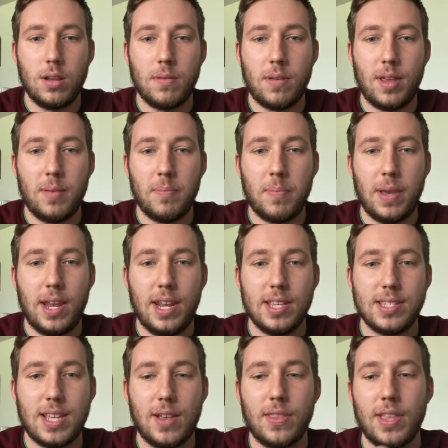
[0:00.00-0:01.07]
and pin it
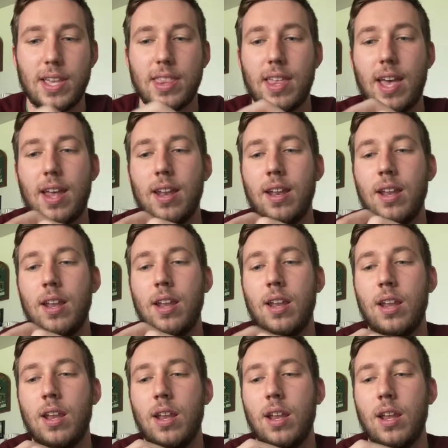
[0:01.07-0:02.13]
down like that.
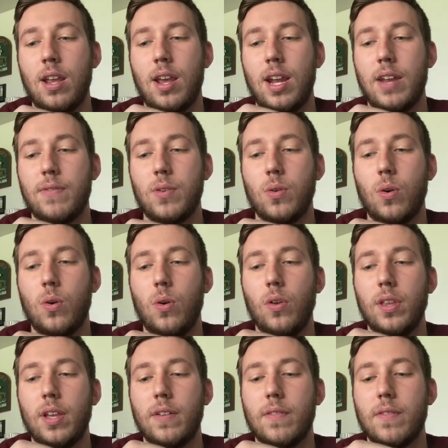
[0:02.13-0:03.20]
And if you
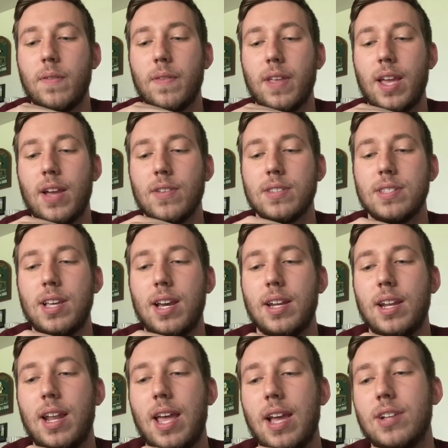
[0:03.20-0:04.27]
hold it from the outside,
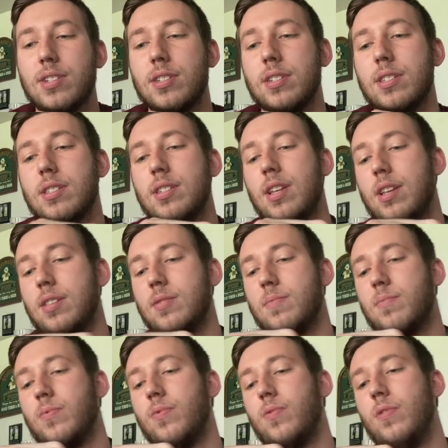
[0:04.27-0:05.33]
it actually stays
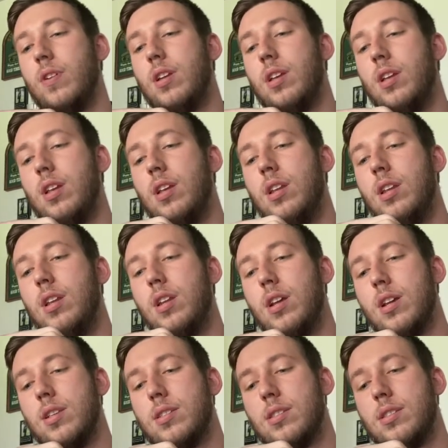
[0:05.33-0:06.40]
pretty
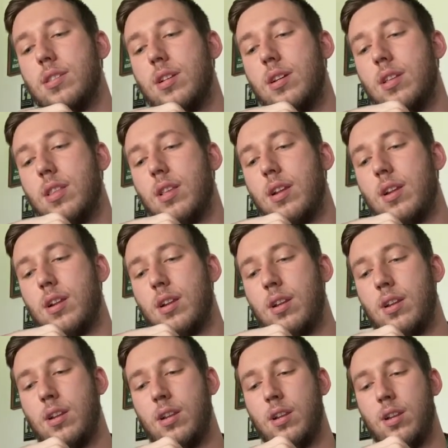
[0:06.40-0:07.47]
nice on there.
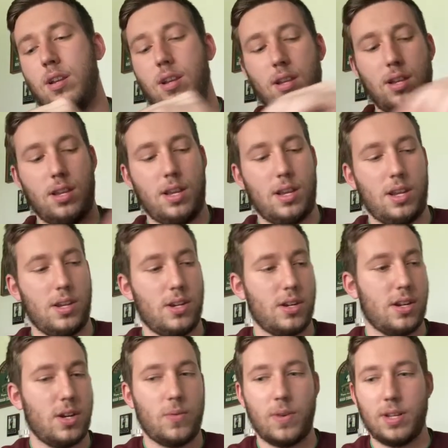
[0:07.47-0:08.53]
And you're
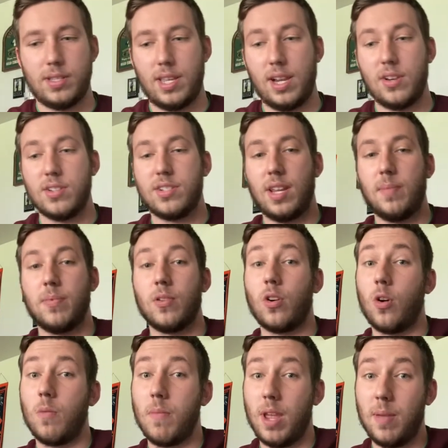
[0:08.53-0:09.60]
gonna wanna take your stapler,
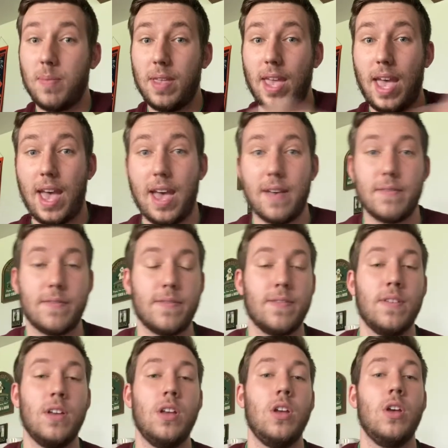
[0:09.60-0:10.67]
or maybe have
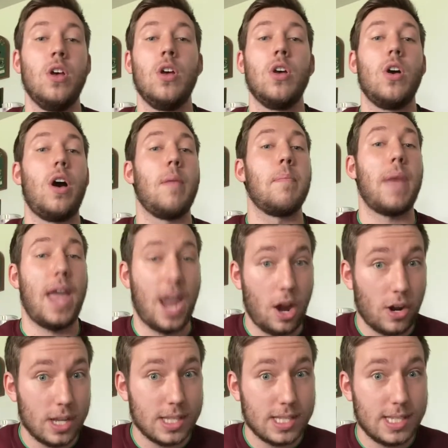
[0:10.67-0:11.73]
a
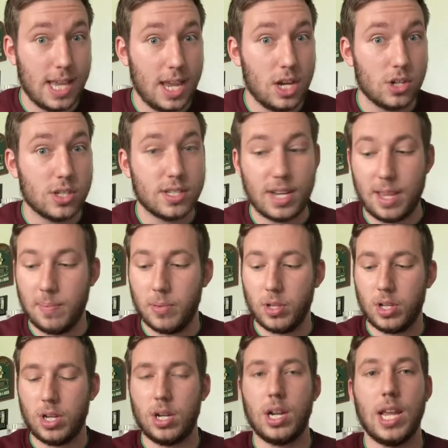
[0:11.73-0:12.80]
parent take your
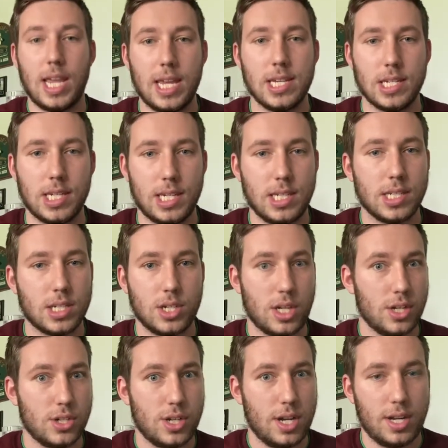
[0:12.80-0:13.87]
stapler, hint, hint,
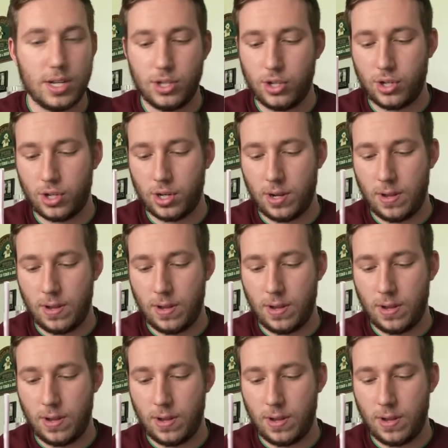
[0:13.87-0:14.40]
nudge, nudge,